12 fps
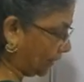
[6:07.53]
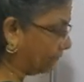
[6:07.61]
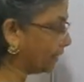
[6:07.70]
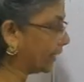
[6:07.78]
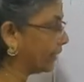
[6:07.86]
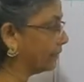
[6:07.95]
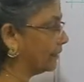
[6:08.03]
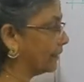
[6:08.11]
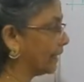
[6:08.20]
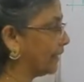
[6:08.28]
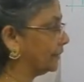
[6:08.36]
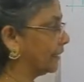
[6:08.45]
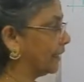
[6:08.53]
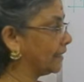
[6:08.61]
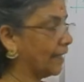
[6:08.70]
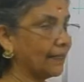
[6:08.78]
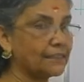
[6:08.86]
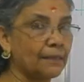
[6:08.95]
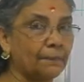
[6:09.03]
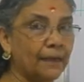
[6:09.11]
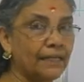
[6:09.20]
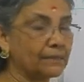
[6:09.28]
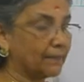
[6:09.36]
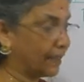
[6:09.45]
We can write that as a
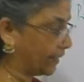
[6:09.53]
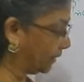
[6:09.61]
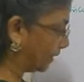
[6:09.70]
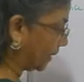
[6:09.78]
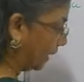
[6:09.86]
price maker,